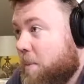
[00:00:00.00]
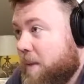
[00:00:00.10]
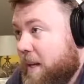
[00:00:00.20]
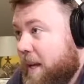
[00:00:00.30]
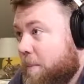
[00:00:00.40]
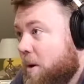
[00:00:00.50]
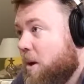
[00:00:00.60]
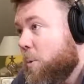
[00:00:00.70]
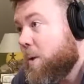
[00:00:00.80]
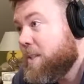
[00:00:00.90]
with that camera.
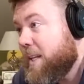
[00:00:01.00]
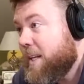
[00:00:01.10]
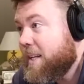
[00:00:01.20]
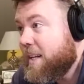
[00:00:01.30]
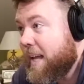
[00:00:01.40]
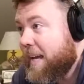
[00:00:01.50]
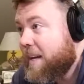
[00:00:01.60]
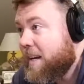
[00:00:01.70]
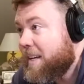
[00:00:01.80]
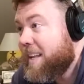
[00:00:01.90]
We sent it into
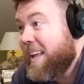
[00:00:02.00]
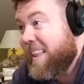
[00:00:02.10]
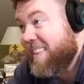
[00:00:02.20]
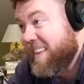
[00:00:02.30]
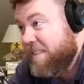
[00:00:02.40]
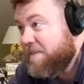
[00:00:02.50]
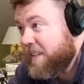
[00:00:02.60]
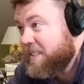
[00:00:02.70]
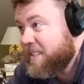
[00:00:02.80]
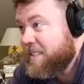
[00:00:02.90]
Nikon. They
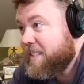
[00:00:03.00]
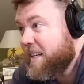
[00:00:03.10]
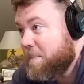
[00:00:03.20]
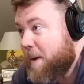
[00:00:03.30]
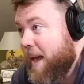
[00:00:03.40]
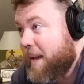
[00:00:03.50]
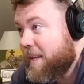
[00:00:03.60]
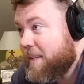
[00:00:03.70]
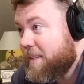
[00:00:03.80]
fixed it, sent it back.